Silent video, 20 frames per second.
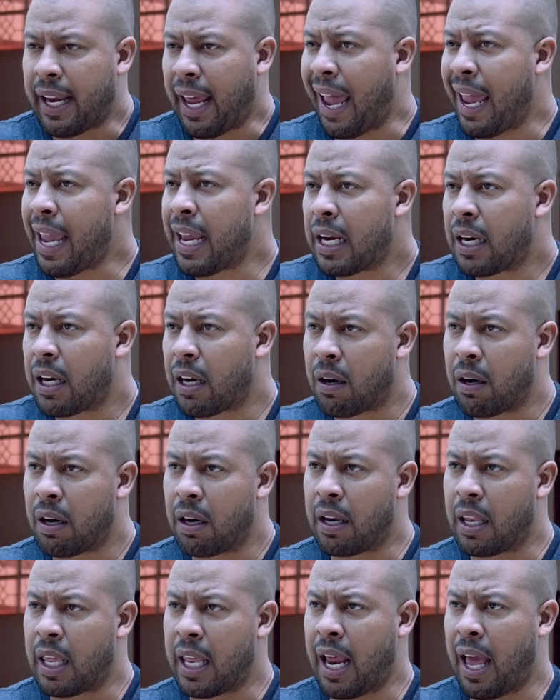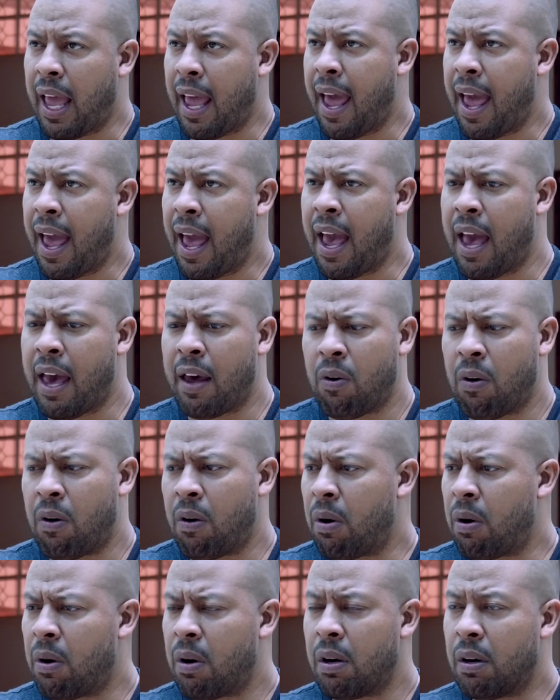anger that I had
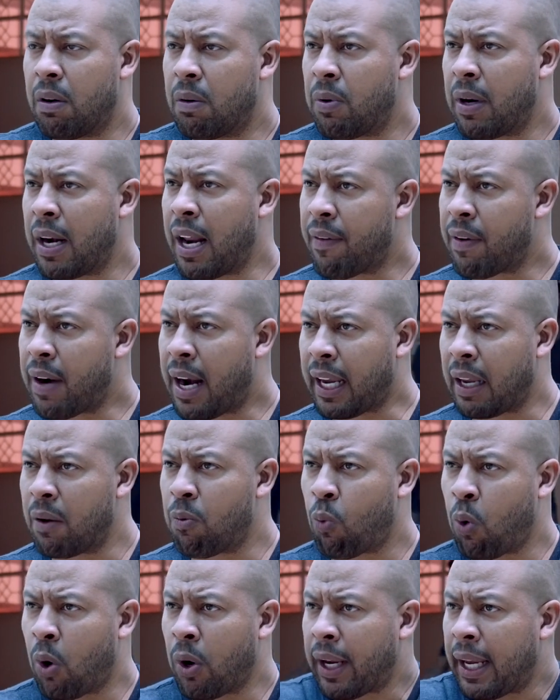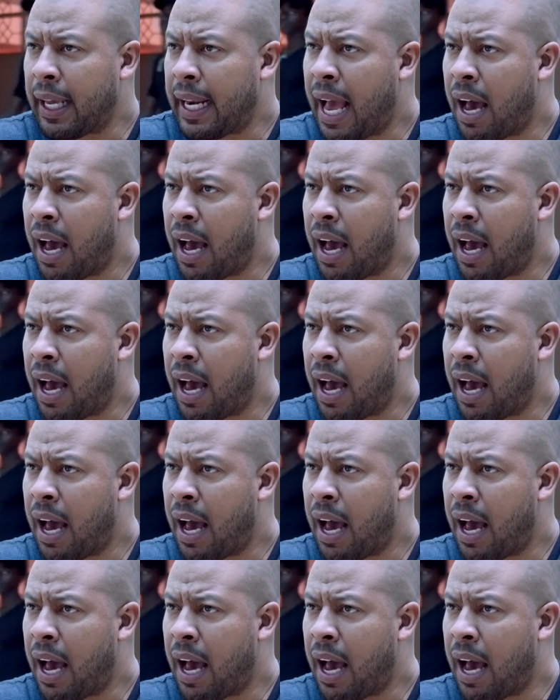or whatever. I can work it